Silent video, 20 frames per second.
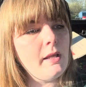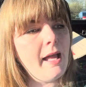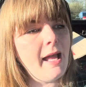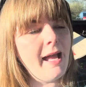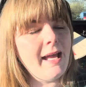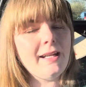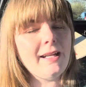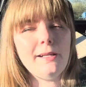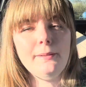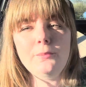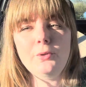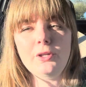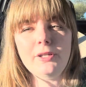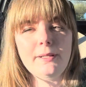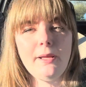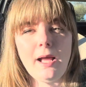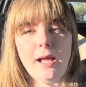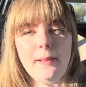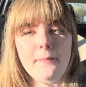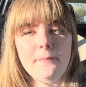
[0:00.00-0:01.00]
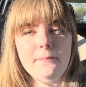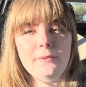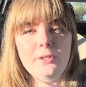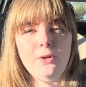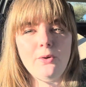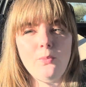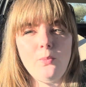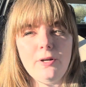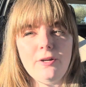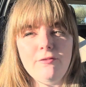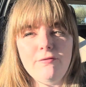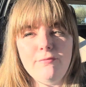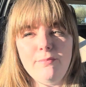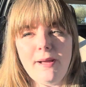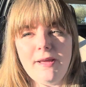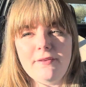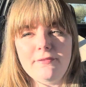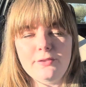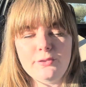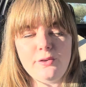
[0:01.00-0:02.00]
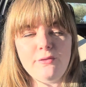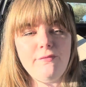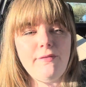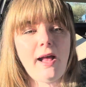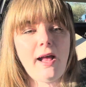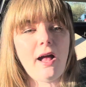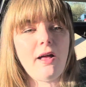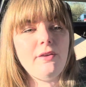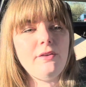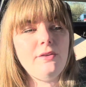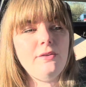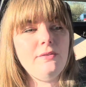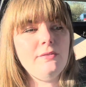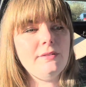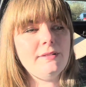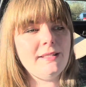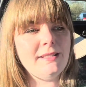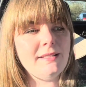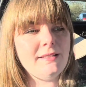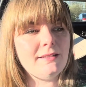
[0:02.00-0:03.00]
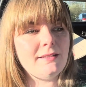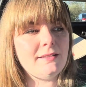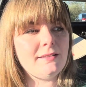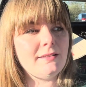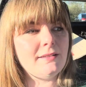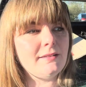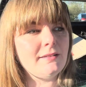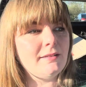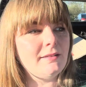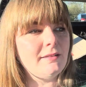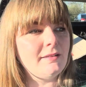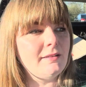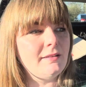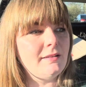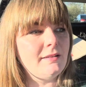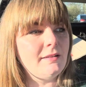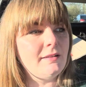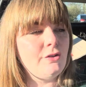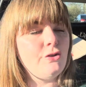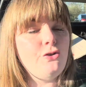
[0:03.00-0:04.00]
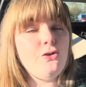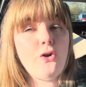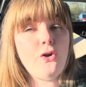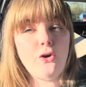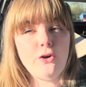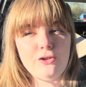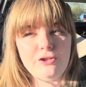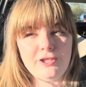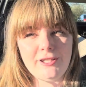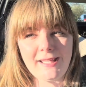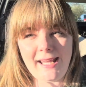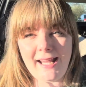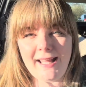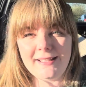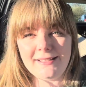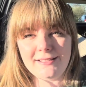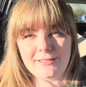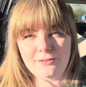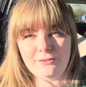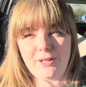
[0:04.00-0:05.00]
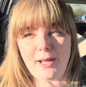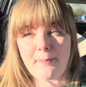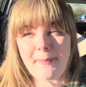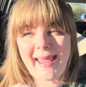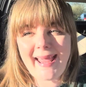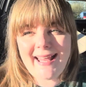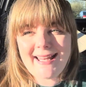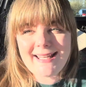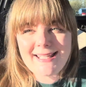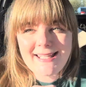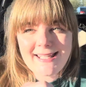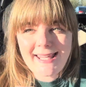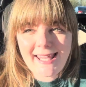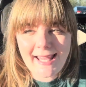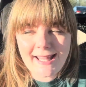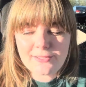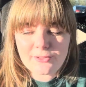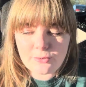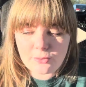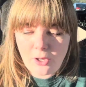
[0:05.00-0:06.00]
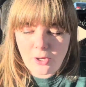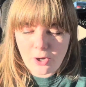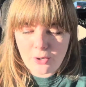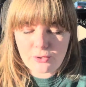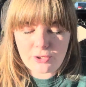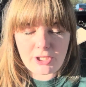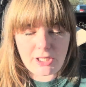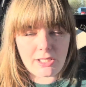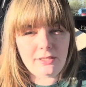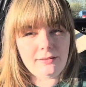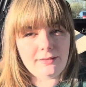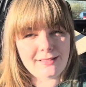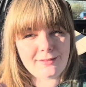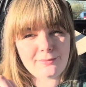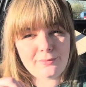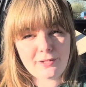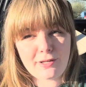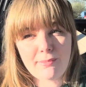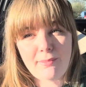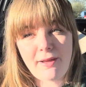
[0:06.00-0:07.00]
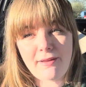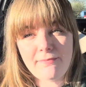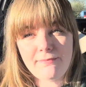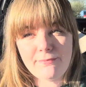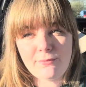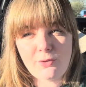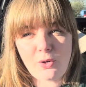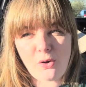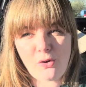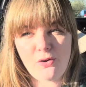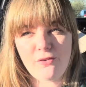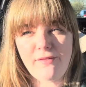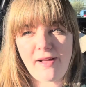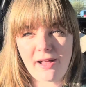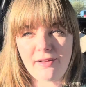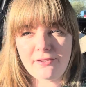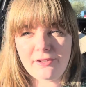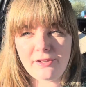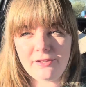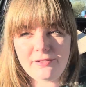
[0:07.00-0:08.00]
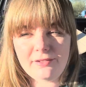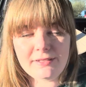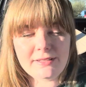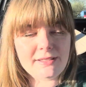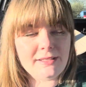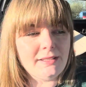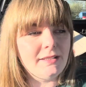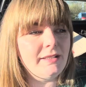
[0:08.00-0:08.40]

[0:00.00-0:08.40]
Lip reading: And one of my sort of values is not to cancel. I'm anti-cancel culture. It's one of my core values,